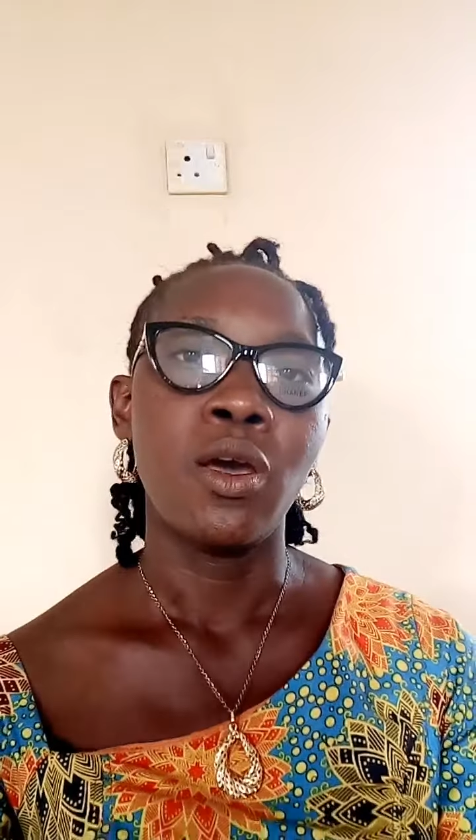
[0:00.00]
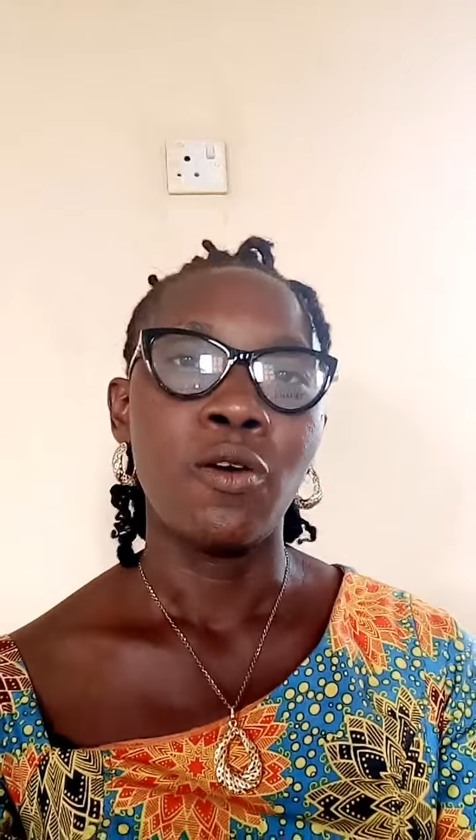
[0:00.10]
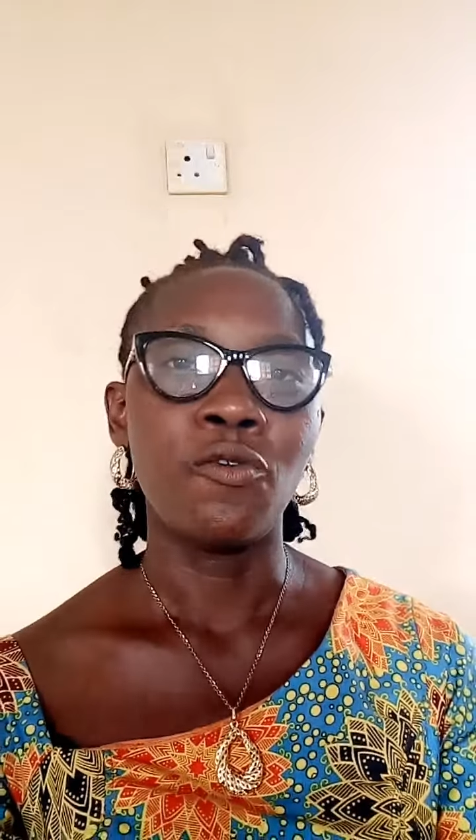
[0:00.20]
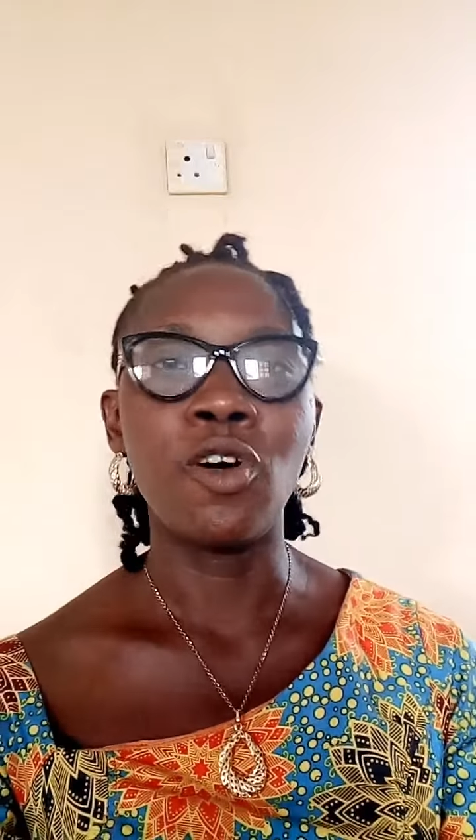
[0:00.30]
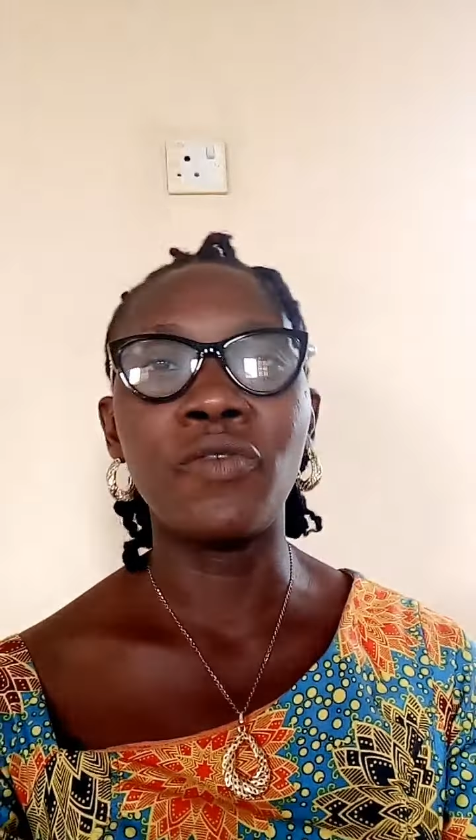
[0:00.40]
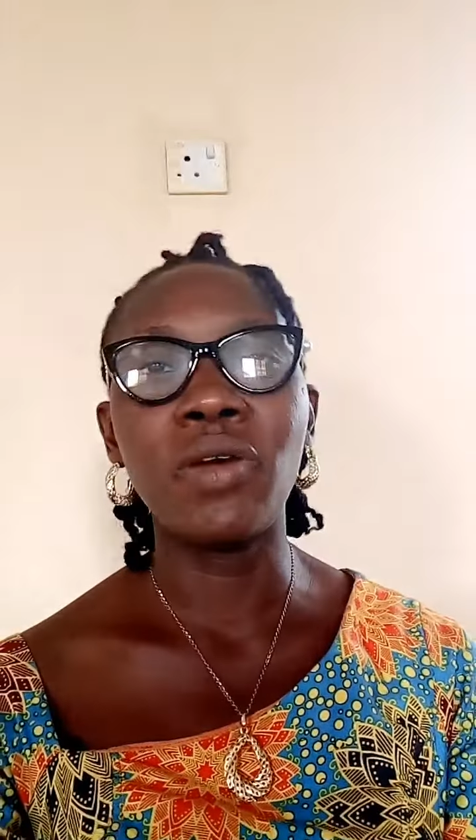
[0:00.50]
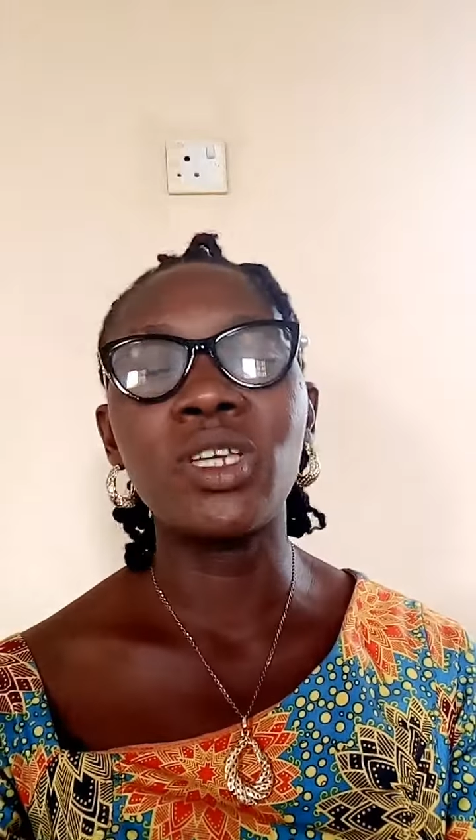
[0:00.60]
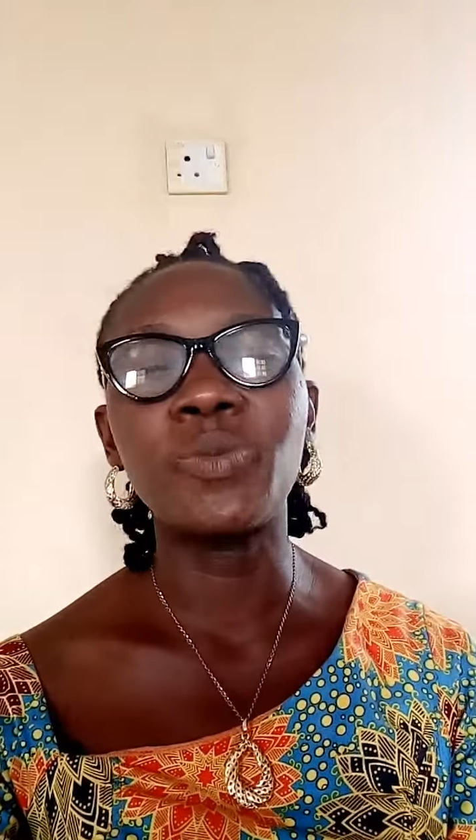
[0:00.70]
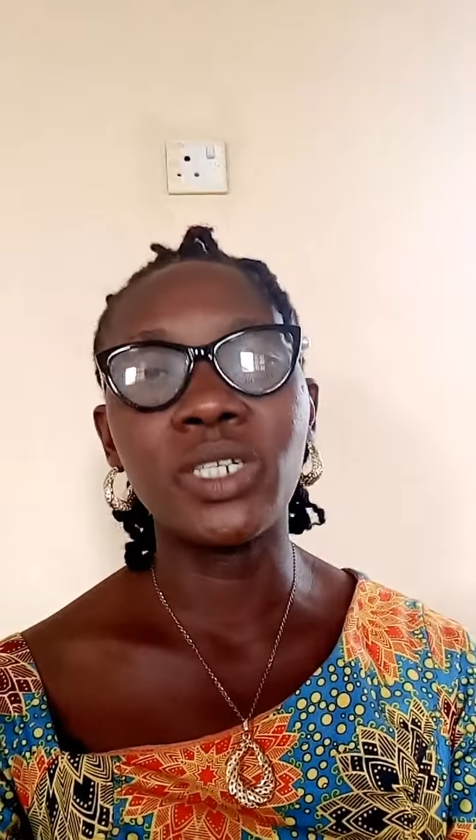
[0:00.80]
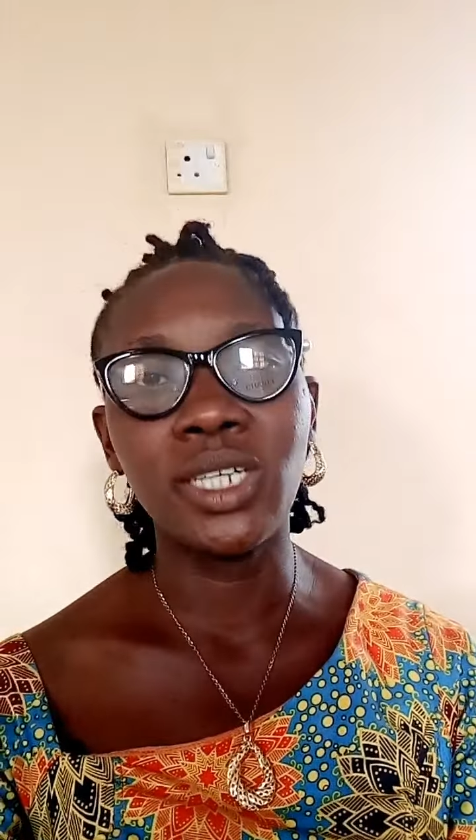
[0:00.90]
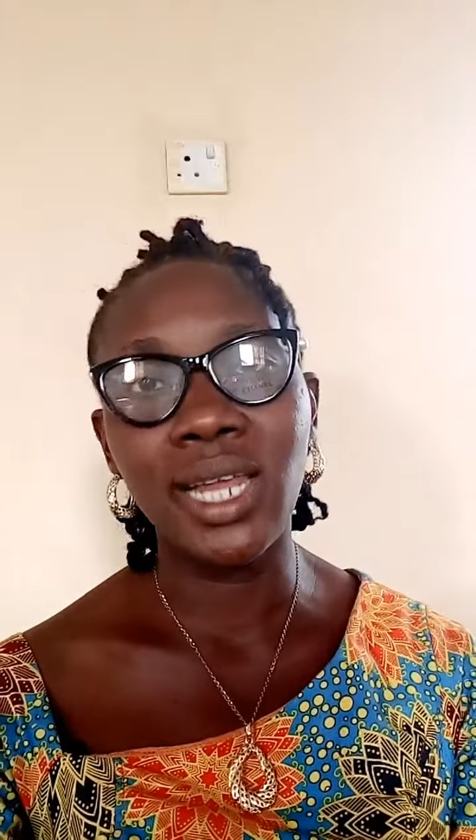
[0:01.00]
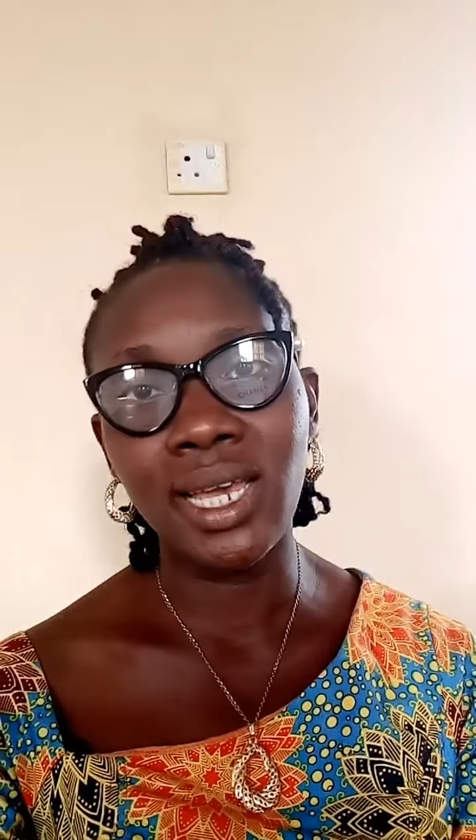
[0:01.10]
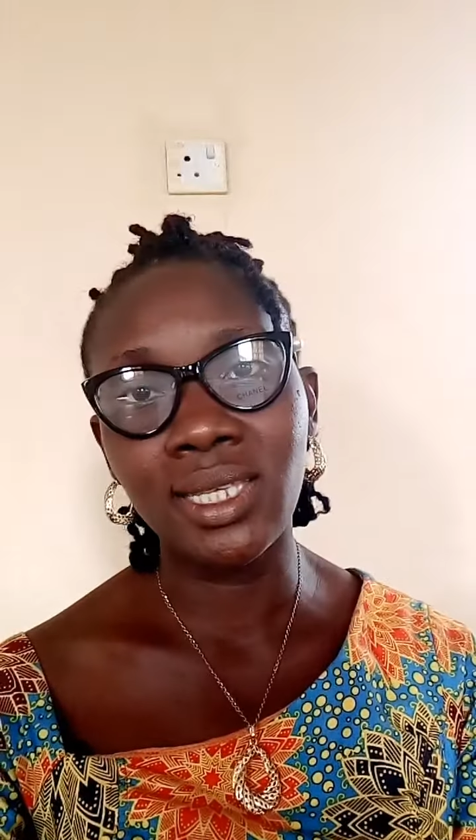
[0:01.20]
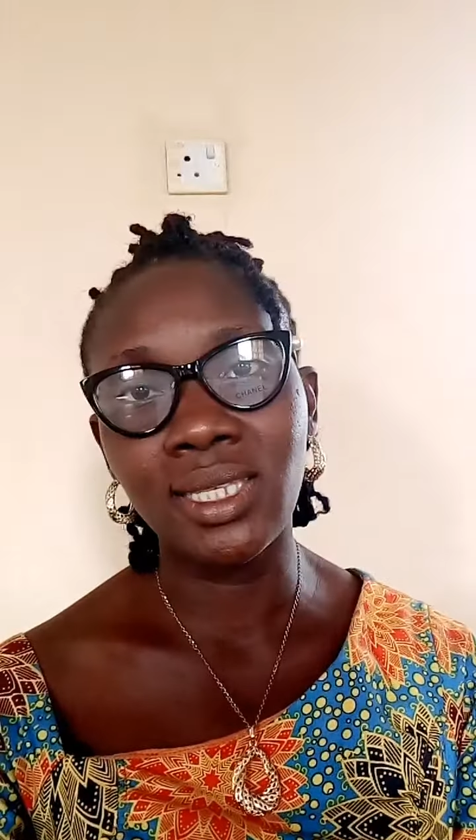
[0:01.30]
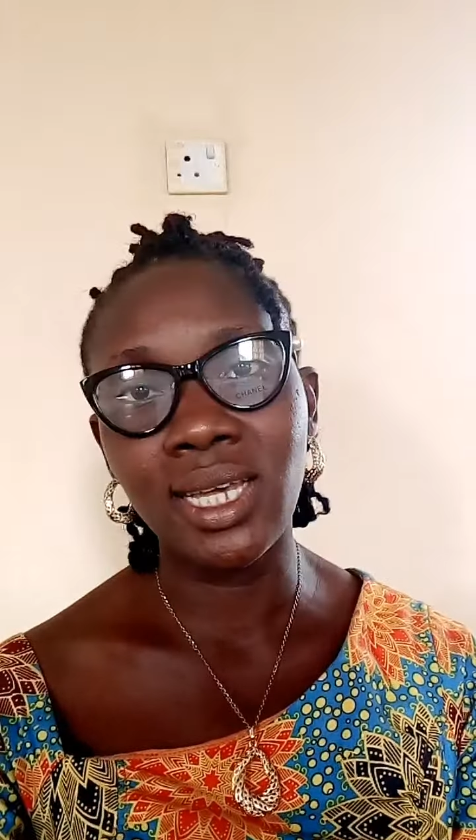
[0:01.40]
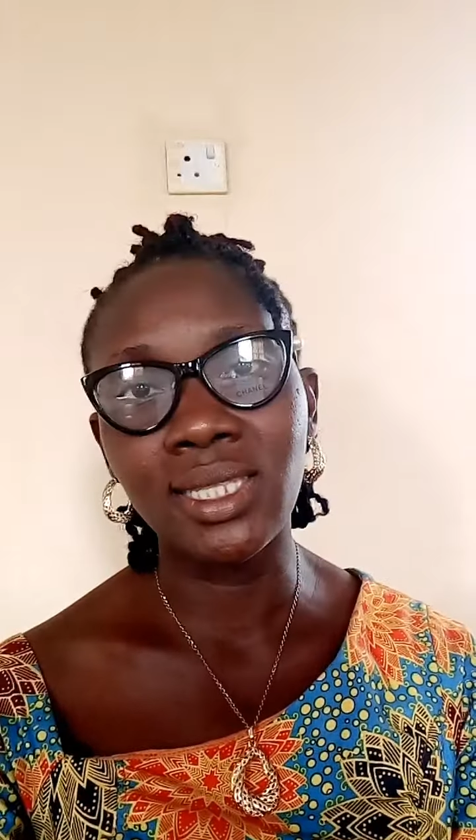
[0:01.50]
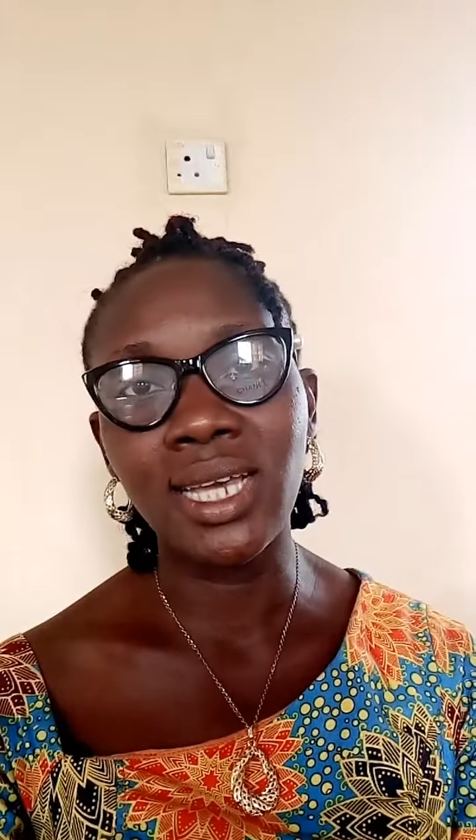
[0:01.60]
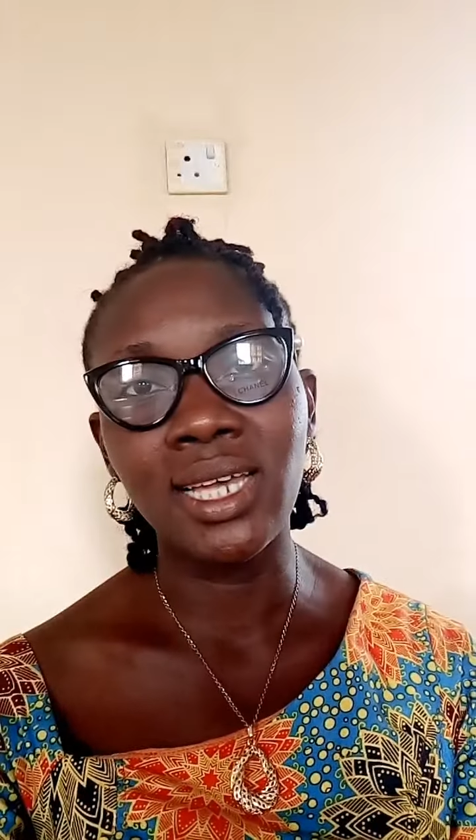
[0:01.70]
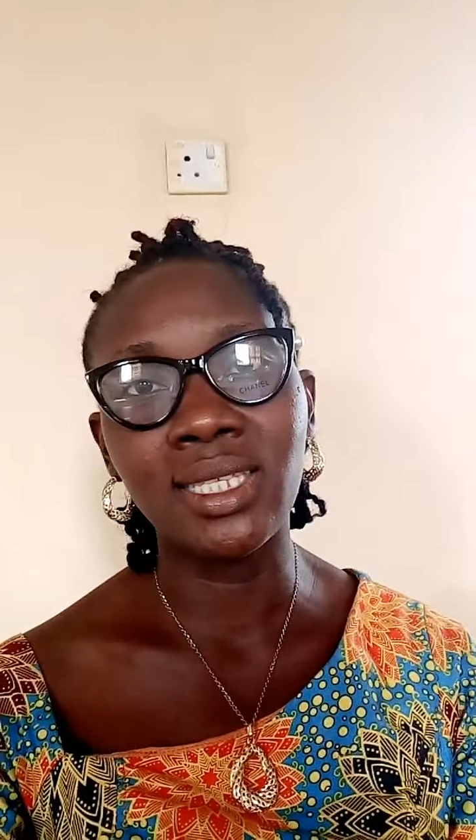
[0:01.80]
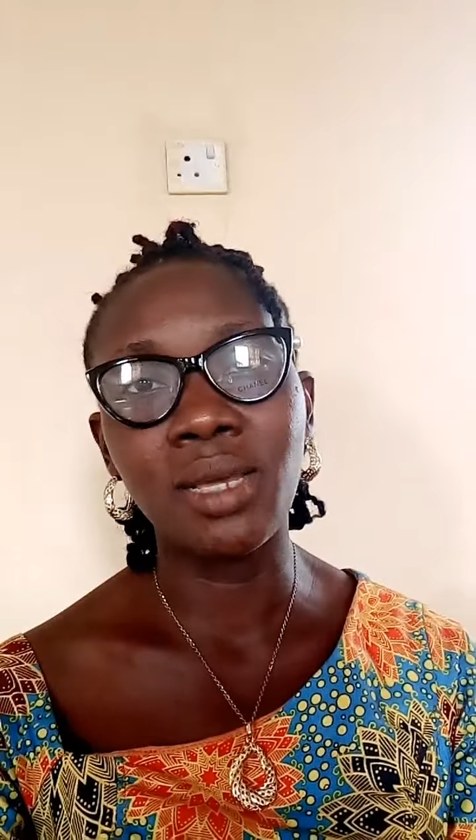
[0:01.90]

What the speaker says: for very specialized centers,